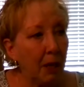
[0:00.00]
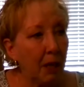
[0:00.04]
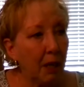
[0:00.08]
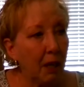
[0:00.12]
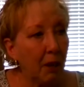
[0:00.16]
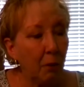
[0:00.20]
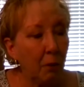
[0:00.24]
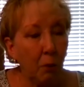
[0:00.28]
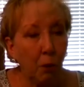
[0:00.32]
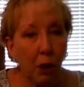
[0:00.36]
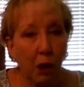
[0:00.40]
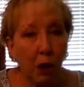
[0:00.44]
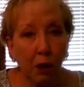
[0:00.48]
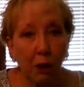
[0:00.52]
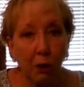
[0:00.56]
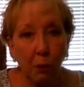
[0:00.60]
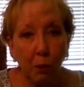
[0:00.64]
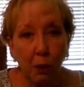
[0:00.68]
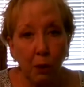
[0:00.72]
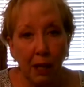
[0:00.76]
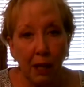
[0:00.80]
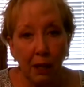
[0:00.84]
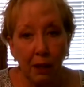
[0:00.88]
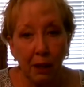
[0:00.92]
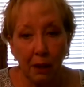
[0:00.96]
work
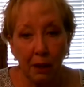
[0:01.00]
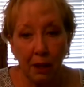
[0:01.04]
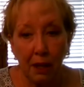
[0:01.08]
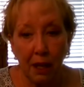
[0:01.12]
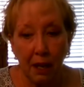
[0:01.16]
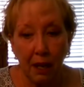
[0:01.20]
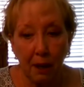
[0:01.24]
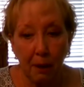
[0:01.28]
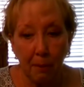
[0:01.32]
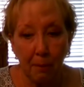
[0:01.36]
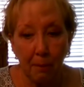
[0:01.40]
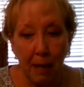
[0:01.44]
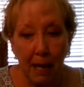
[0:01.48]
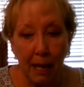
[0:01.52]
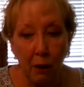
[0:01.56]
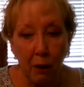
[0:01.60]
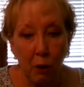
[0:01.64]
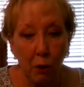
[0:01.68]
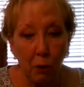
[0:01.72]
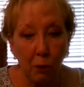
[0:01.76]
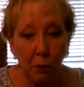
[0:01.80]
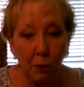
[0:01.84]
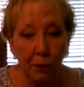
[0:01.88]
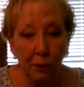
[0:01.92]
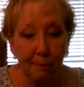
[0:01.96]
with my
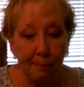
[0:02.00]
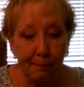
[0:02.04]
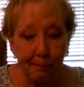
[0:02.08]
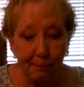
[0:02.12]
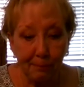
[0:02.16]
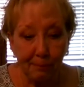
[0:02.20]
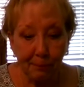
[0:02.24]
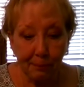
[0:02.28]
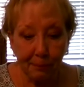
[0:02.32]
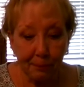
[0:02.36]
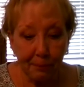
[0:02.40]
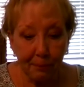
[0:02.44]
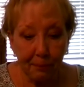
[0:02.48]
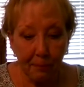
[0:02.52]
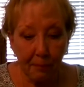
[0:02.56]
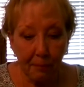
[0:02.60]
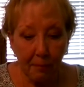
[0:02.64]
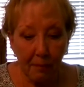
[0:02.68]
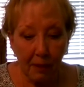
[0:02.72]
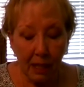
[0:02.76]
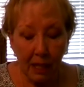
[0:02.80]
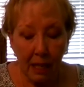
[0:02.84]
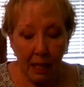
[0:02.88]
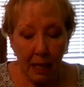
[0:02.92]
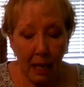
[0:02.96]
own
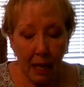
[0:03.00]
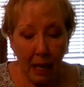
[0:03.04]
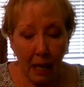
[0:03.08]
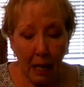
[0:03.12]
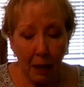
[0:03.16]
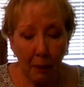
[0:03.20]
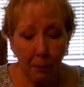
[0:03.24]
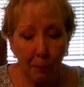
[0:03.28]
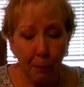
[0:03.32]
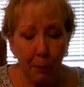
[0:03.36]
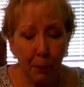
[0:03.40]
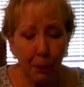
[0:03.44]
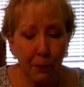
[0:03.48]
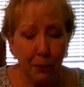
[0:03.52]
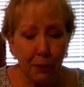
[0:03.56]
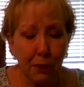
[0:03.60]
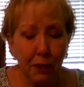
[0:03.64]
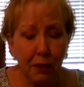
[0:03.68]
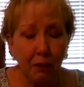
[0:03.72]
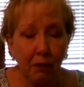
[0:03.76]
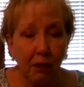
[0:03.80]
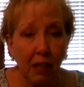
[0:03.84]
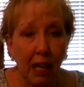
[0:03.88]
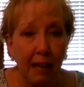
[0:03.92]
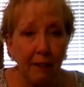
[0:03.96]

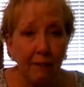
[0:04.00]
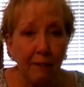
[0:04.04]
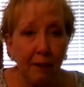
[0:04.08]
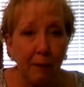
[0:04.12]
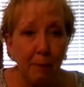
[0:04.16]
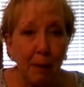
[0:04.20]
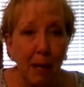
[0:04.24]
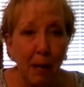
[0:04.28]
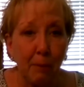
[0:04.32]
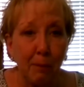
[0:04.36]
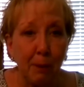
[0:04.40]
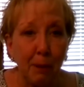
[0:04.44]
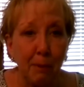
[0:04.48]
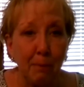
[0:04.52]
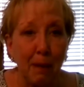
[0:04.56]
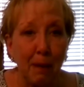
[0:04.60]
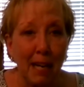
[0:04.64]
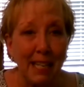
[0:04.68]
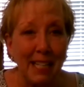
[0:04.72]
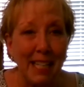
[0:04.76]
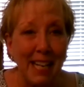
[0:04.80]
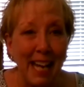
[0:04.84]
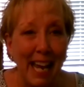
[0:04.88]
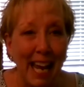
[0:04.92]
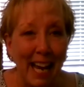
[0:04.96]
personal life. I'm helping my
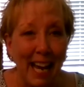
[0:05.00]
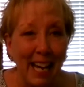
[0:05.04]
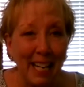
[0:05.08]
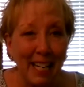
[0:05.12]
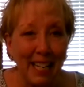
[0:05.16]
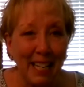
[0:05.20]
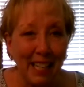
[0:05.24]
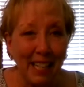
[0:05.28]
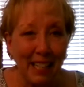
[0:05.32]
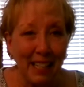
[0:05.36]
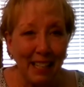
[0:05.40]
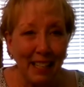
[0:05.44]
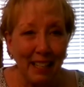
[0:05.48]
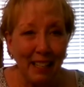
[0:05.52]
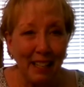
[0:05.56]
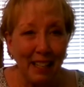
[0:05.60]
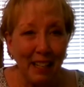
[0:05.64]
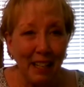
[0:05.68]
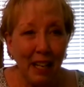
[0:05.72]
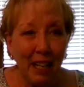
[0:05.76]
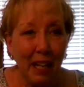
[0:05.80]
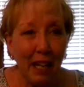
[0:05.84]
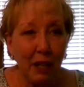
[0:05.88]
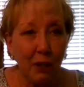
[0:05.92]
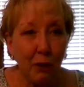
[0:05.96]
dad in
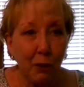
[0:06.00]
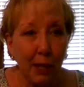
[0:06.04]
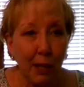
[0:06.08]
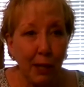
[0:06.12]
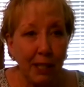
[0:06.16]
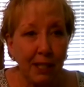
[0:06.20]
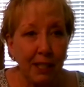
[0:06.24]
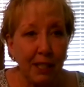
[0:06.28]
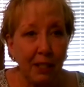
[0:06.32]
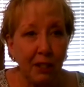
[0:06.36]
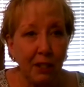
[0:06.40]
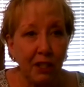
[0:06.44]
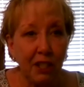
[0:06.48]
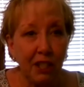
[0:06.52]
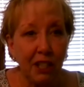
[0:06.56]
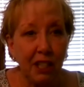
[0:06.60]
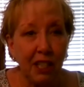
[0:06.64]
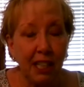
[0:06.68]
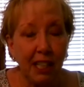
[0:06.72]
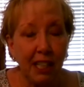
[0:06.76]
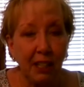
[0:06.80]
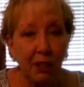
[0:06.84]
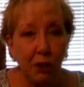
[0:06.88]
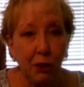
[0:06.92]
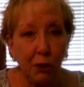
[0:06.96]

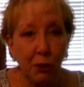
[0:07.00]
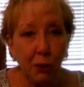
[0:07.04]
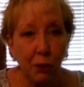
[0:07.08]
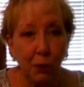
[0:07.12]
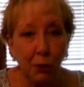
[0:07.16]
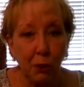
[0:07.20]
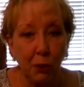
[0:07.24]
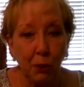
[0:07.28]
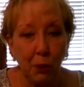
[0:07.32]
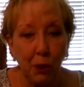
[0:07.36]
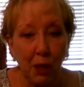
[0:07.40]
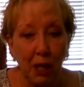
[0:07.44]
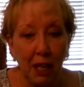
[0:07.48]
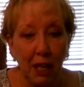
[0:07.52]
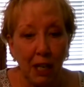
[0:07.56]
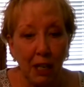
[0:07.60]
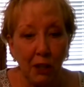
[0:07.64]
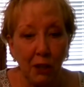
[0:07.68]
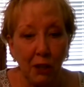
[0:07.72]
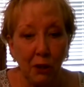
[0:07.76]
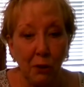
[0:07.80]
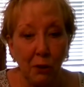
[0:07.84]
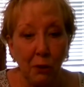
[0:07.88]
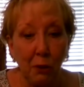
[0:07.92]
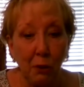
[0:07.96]
transitioning to a
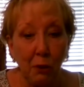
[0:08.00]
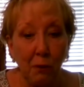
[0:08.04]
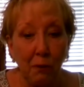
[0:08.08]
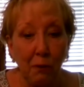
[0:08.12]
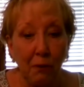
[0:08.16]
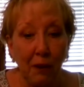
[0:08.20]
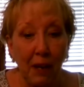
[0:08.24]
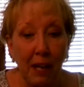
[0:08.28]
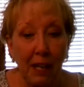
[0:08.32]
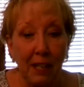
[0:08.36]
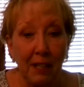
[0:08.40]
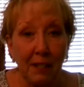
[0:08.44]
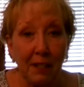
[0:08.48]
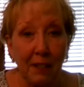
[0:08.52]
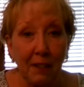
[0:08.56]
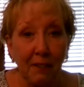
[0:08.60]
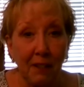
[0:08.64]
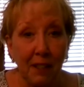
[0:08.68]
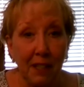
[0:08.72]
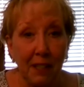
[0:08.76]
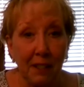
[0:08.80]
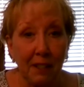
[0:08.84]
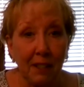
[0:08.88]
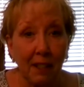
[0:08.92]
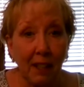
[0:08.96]
new phase of
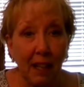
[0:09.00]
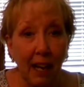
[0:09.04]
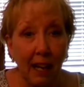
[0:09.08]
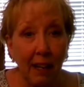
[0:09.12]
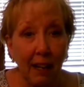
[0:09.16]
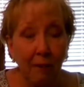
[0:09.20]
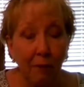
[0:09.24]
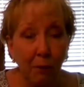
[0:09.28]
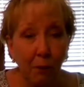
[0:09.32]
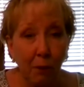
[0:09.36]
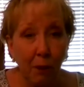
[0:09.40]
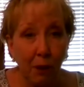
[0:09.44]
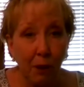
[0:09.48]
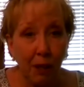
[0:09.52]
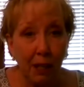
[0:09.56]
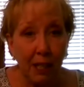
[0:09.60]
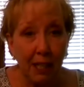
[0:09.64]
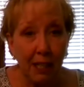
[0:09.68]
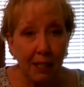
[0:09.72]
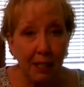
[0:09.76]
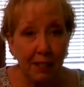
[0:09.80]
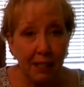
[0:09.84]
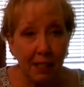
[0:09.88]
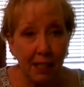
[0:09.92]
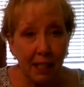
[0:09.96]
his life where
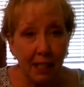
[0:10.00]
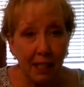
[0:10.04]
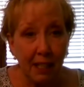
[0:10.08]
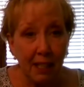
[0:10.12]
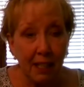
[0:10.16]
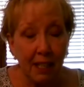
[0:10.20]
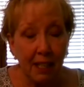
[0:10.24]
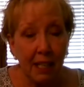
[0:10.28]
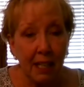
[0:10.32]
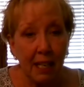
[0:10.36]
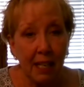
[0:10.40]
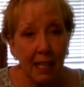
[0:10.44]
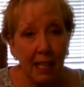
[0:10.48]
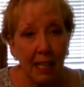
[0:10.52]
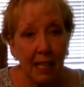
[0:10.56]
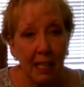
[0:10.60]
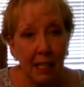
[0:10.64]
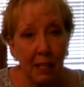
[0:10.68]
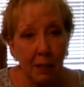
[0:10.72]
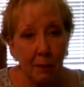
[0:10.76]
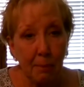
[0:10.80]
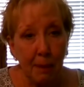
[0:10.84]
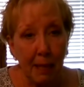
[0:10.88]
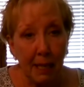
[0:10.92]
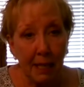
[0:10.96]
he's in
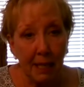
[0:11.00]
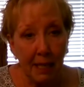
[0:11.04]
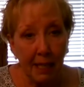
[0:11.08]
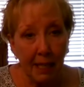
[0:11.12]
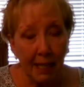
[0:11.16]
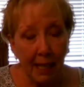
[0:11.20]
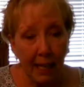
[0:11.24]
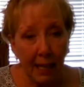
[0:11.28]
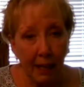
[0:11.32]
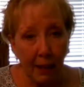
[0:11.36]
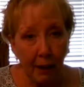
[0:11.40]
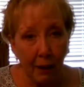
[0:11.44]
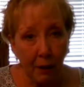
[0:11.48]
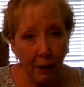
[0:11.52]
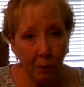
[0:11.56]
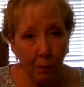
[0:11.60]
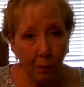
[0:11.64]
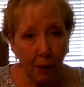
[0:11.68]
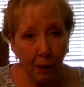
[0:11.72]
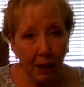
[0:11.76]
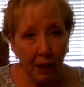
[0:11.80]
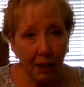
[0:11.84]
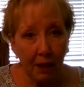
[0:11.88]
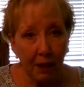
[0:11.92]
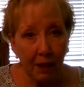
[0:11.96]
independent care
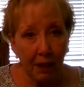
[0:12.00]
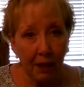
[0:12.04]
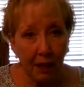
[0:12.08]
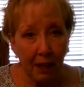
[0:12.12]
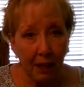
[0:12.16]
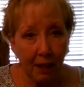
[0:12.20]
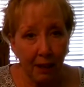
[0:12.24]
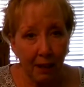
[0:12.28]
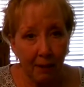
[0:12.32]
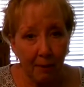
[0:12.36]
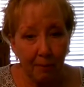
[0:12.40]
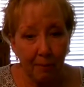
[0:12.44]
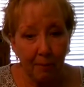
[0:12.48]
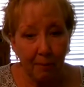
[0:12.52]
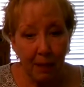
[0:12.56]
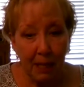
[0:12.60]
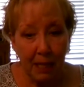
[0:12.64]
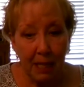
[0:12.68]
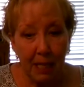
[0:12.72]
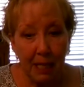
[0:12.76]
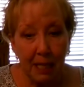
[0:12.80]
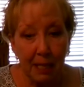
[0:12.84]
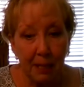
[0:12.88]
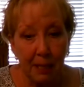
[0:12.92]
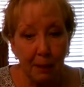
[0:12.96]
with
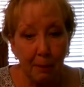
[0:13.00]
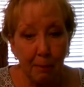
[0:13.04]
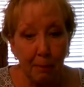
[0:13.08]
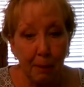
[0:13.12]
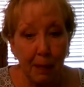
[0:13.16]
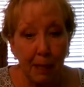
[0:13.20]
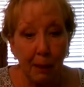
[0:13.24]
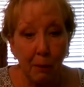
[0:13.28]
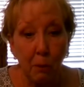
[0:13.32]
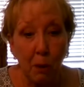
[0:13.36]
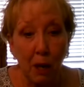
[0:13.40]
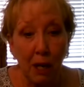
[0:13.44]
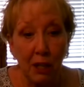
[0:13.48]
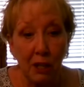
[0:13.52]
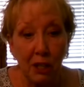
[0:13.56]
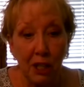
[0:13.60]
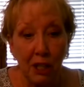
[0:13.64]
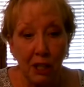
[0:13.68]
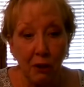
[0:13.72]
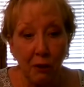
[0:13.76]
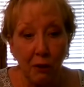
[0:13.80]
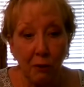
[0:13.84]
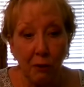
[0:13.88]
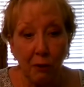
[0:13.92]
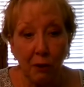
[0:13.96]
somebody watching
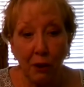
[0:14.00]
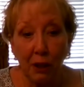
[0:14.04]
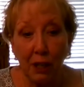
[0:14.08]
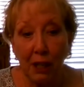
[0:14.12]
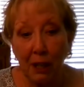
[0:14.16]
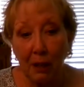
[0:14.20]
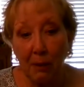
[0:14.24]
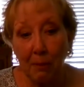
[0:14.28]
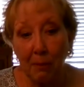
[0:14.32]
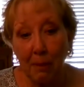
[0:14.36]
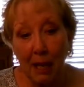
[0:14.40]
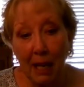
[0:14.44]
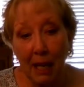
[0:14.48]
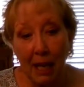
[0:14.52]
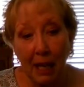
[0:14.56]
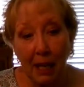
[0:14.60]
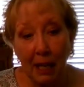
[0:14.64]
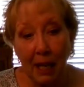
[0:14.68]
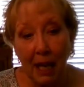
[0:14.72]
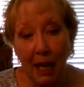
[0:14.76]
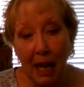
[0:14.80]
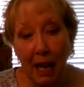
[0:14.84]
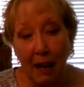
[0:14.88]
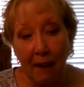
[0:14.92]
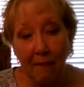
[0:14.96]
over him
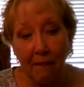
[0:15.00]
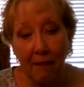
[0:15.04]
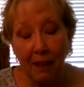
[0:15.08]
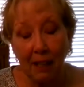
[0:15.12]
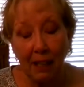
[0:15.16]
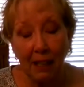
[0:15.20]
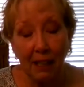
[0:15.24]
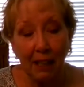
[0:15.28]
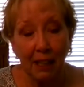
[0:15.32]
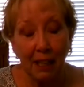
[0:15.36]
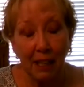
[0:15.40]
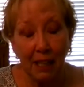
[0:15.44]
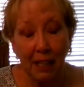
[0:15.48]
and having